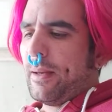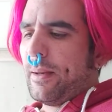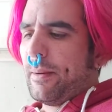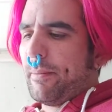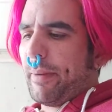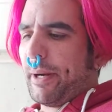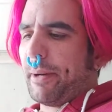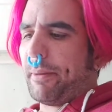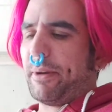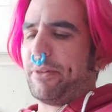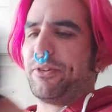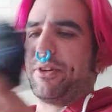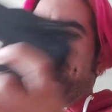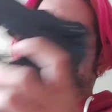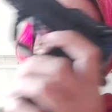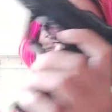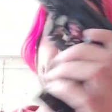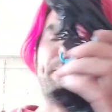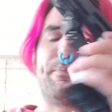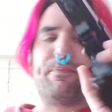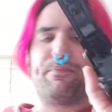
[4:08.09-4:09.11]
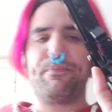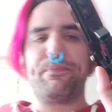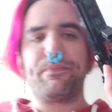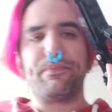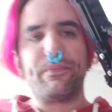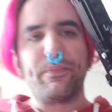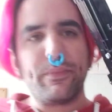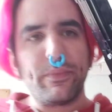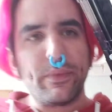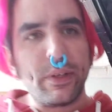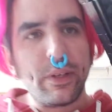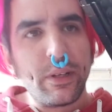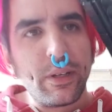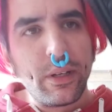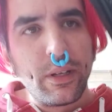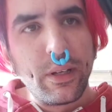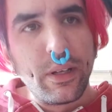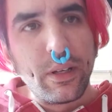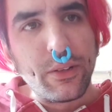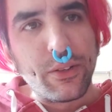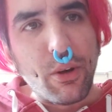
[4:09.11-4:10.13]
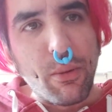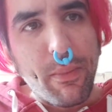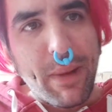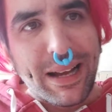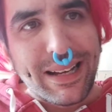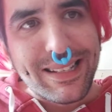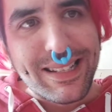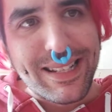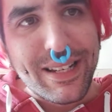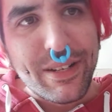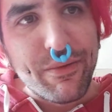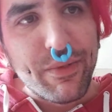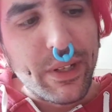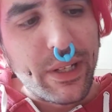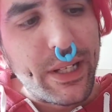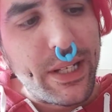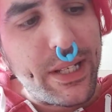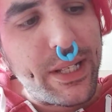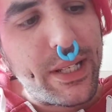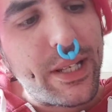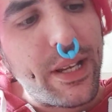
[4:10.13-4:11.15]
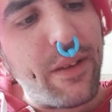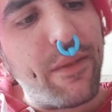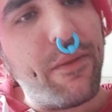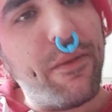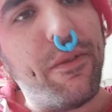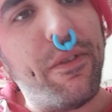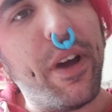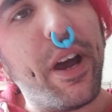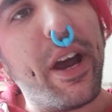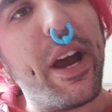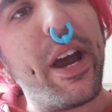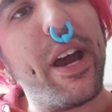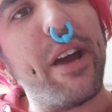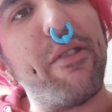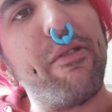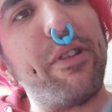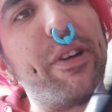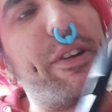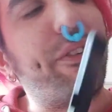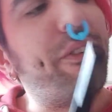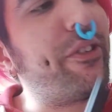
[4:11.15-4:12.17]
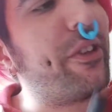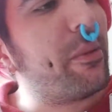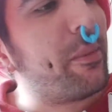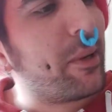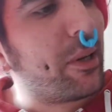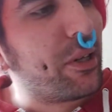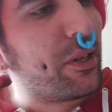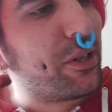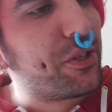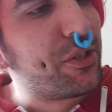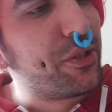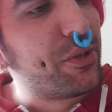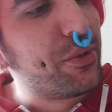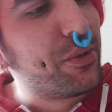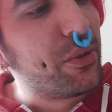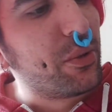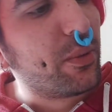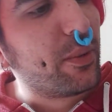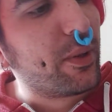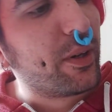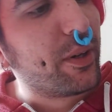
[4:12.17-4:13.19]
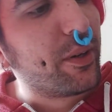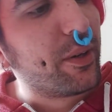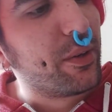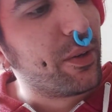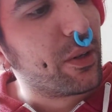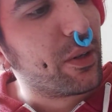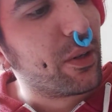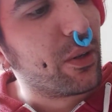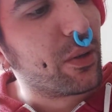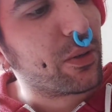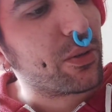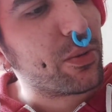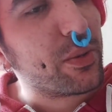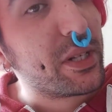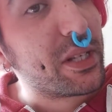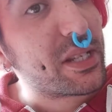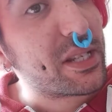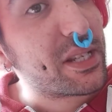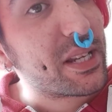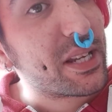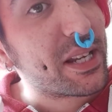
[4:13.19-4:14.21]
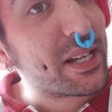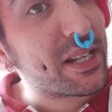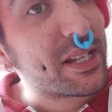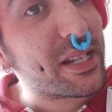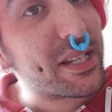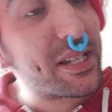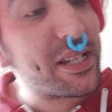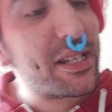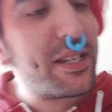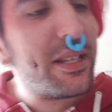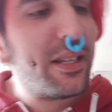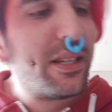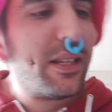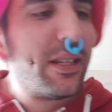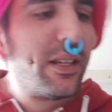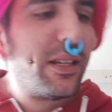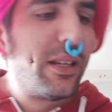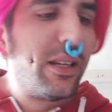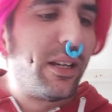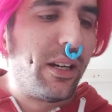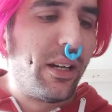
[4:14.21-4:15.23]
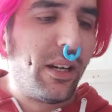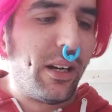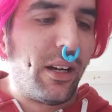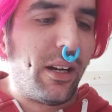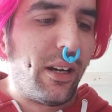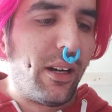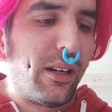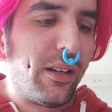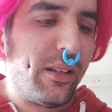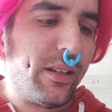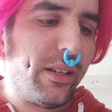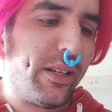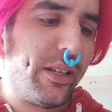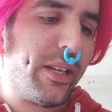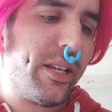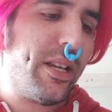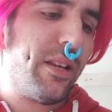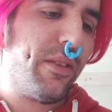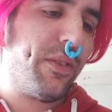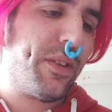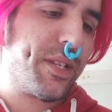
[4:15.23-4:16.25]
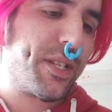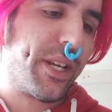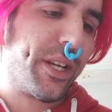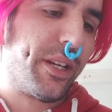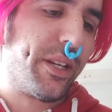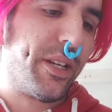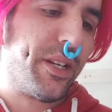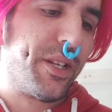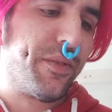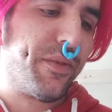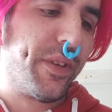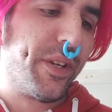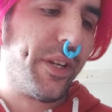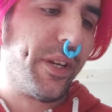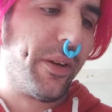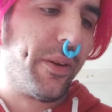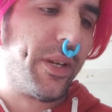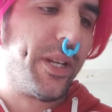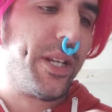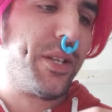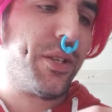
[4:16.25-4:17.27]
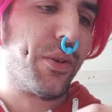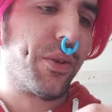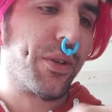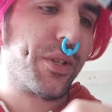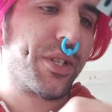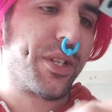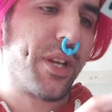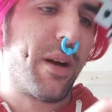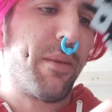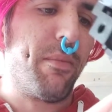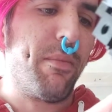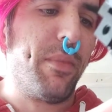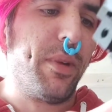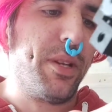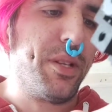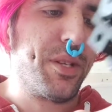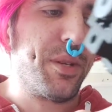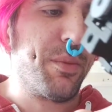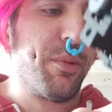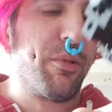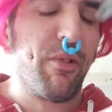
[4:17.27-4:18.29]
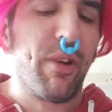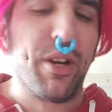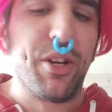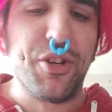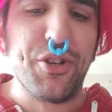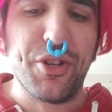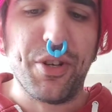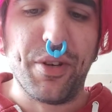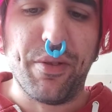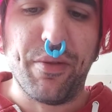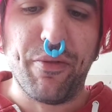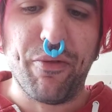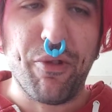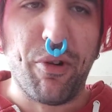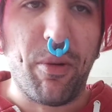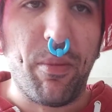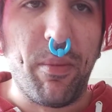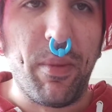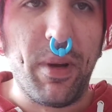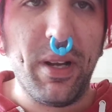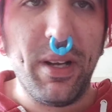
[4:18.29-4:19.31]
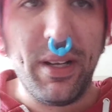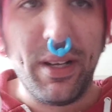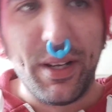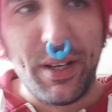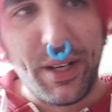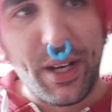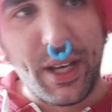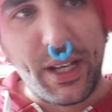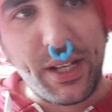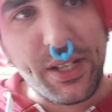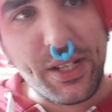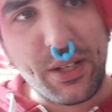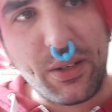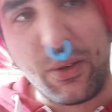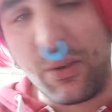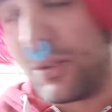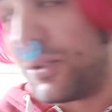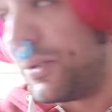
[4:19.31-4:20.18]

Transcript: But anyway, so this one, it's got magazine release, very similar to the one on the Glock 26. He even said in his video he took some inspiration from Nate's Glock